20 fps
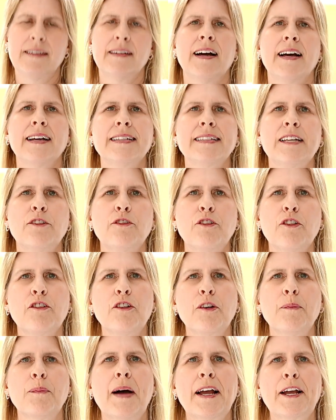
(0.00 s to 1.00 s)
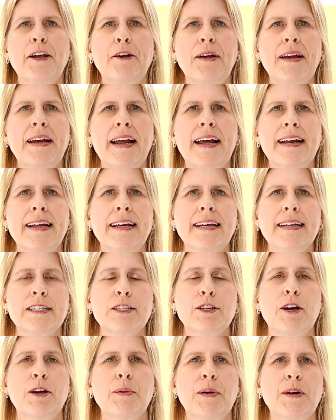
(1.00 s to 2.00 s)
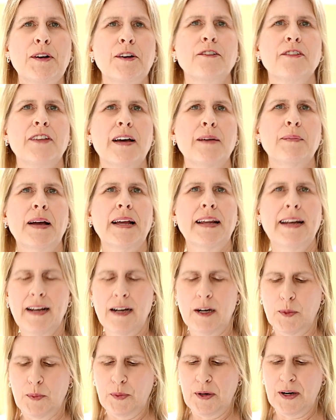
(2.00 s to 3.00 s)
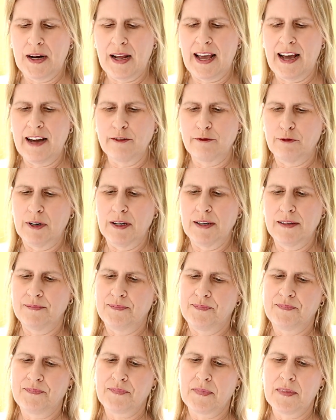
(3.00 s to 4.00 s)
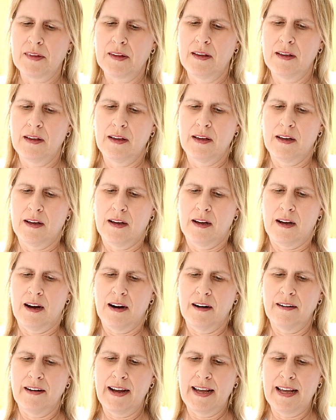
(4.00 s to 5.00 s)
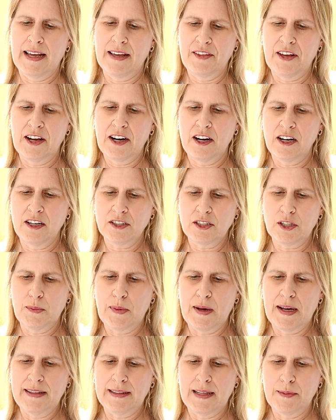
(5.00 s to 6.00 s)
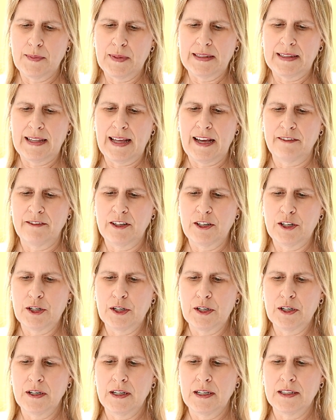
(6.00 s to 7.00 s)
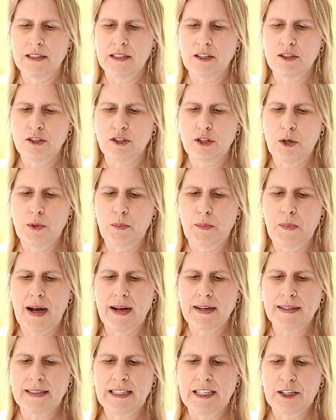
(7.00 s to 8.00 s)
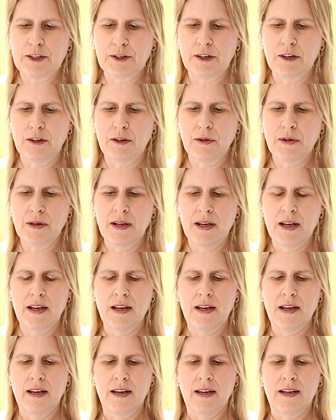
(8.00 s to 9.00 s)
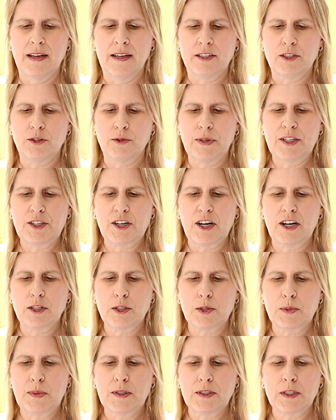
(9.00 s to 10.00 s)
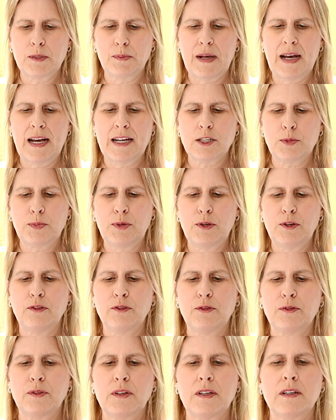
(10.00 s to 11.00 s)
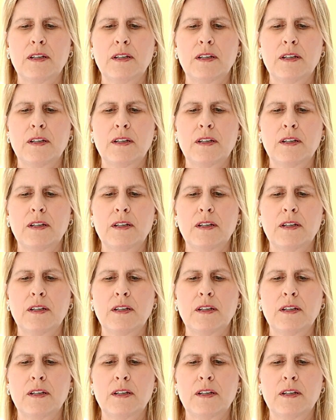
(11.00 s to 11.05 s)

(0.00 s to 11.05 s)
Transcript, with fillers: I suffer from migraine headaches, so I wonder if that might help when I have one. All right, and then also by Lemon Lavender is a Soapbox Hero. It's a rechargeable splash proof